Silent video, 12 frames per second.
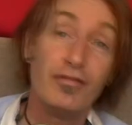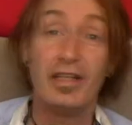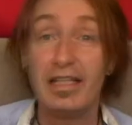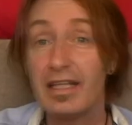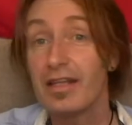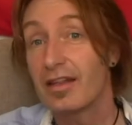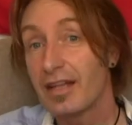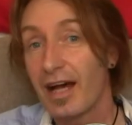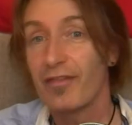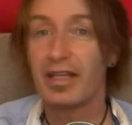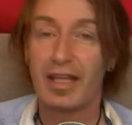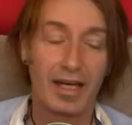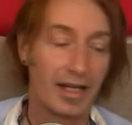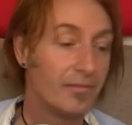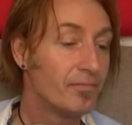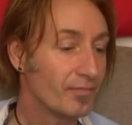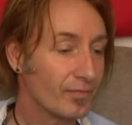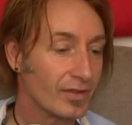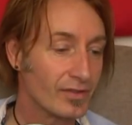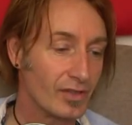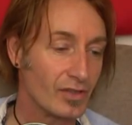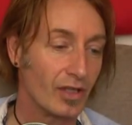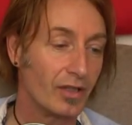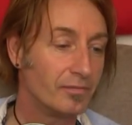Feliz Navidad. It's a
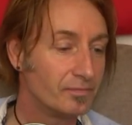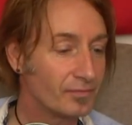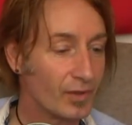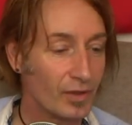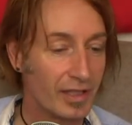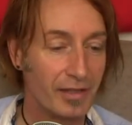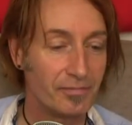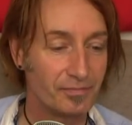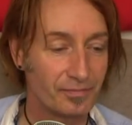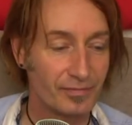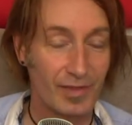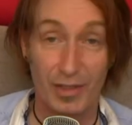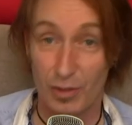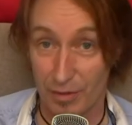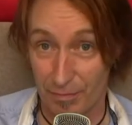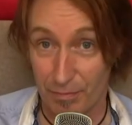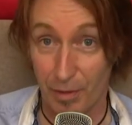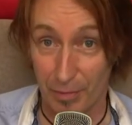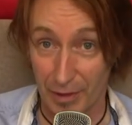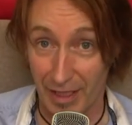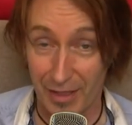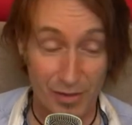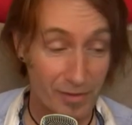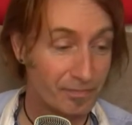song. Okay, as you probably
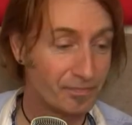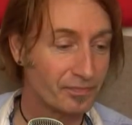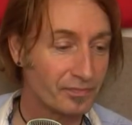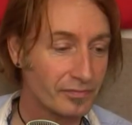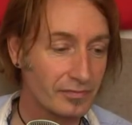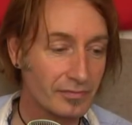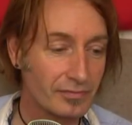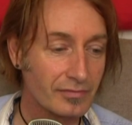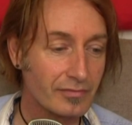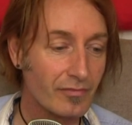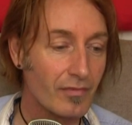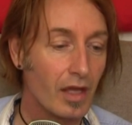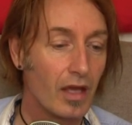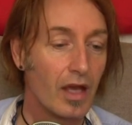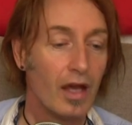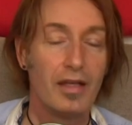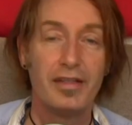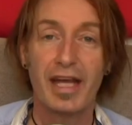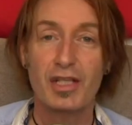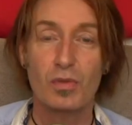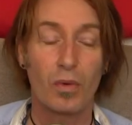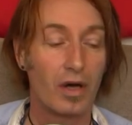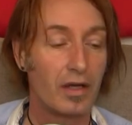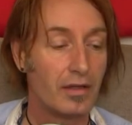guessed. Next
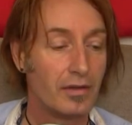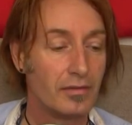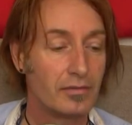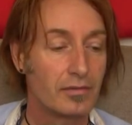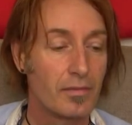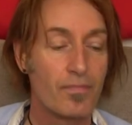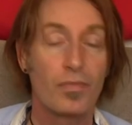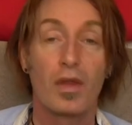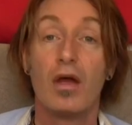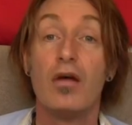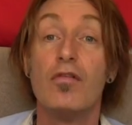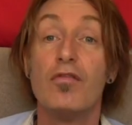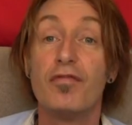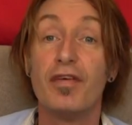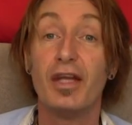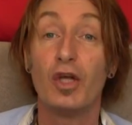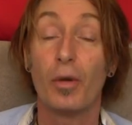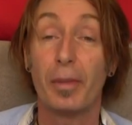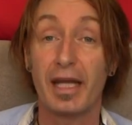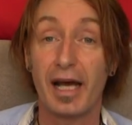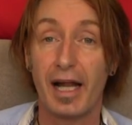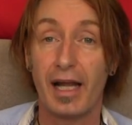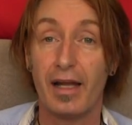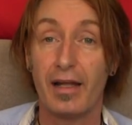one.
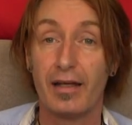Phenomenal.